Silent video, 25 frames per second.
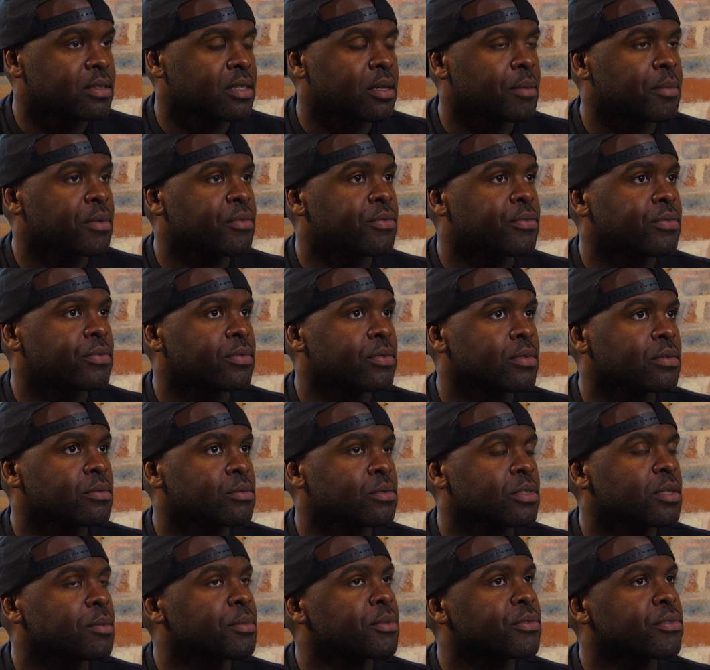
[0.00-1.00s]
And then
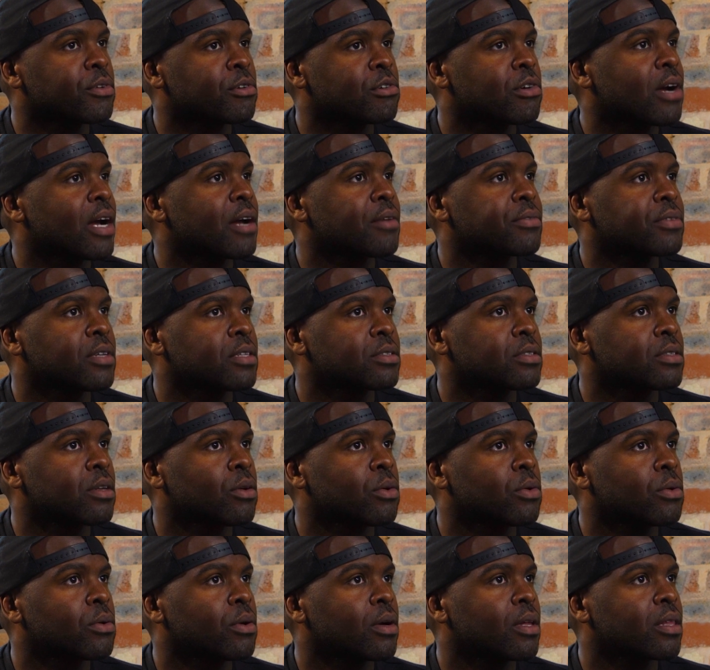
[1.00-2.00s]
was it before or after?
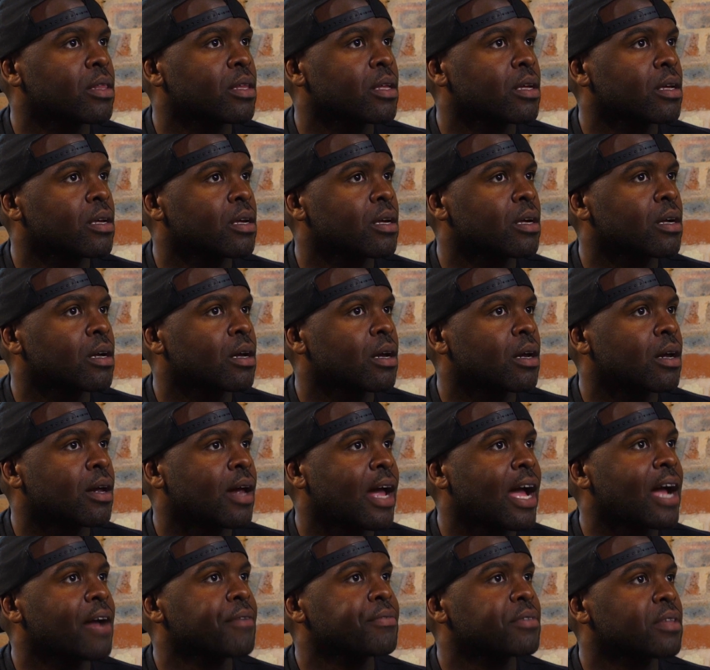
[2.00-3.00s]
So I think
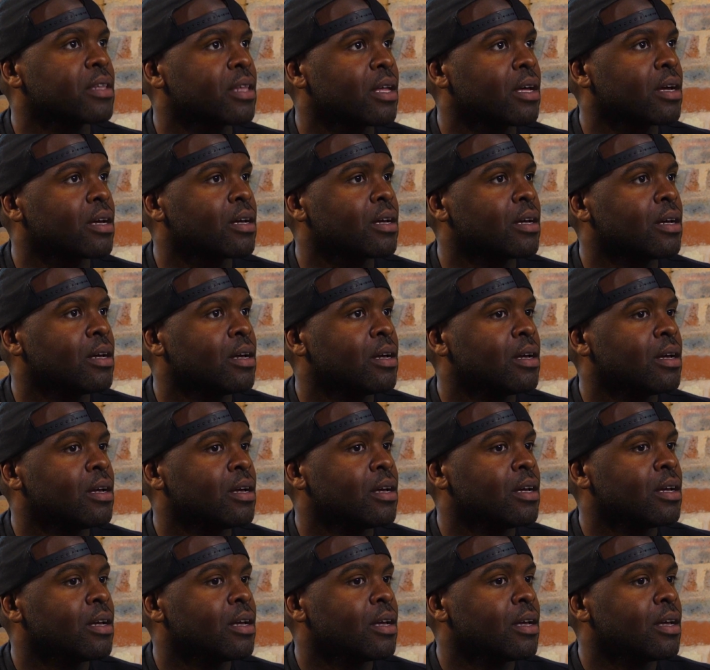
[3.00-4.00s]
after that,
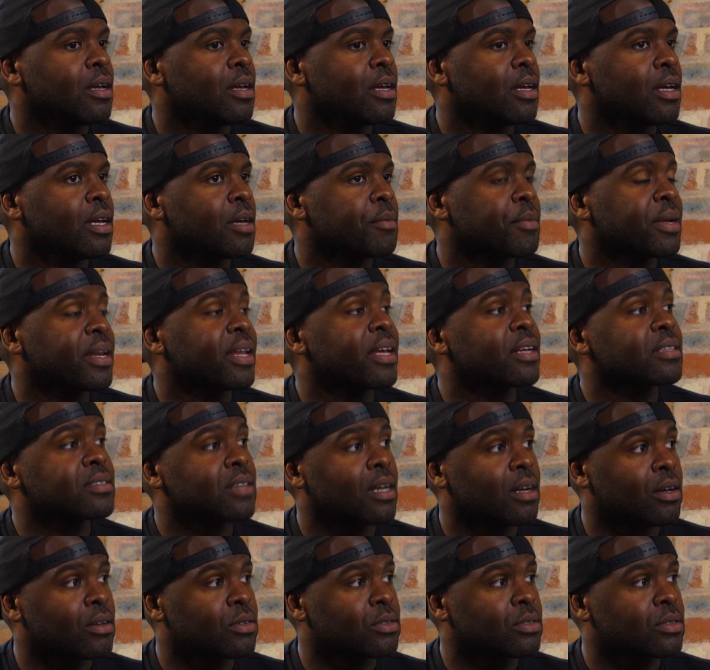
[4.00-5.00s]
in my next
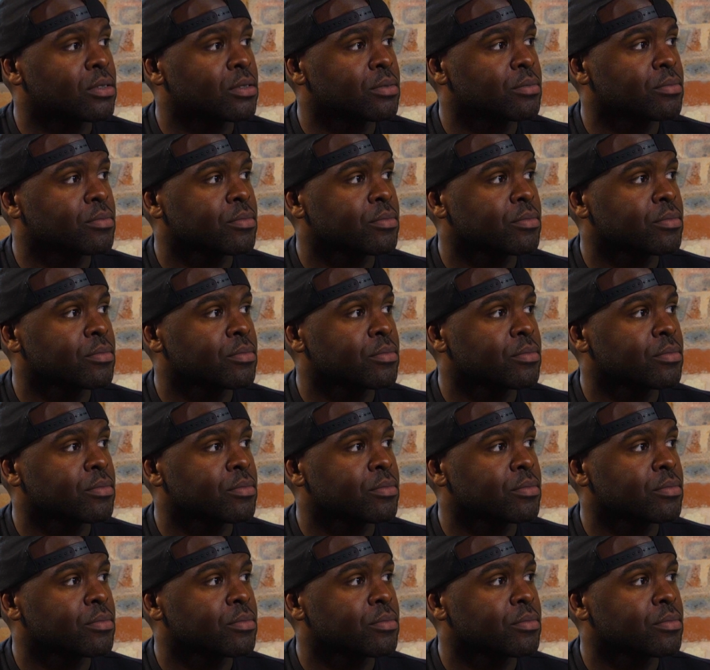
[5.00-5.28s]
house,